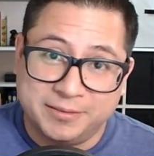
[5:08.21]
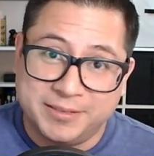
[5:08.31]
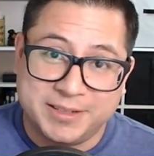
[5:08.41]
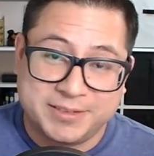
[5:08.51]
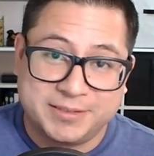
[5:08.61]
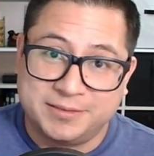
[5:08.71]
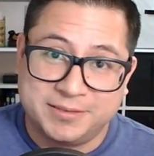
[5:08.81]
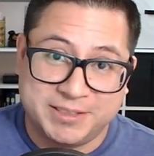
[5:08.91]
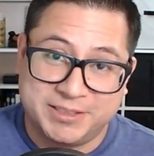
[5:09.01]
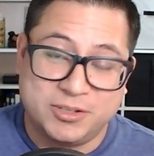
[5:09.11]
There's
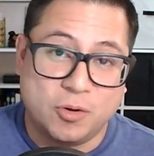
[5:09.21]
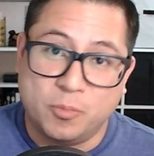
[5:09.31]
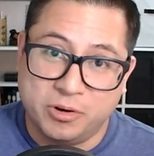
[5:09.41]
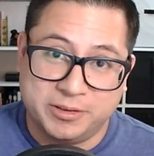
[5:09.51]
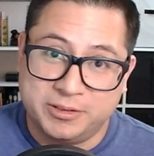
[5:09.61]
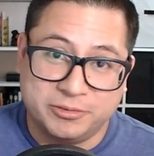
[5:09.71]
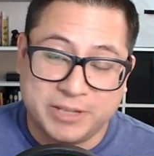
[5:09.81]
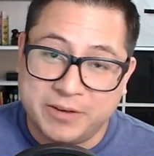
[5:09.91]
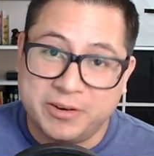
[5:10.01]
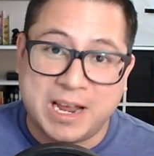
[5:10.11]
there's no more. You'll
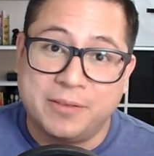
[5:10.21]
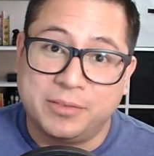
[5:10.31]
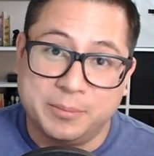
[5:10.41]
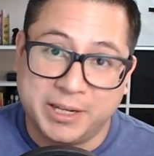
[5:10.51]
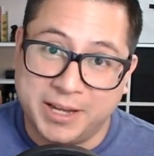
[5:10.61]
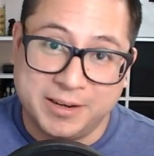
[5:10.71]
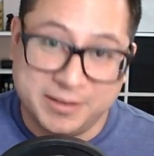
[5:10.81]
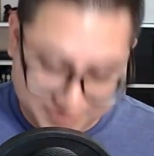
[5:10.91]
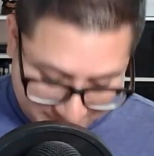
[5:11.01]
never have them again.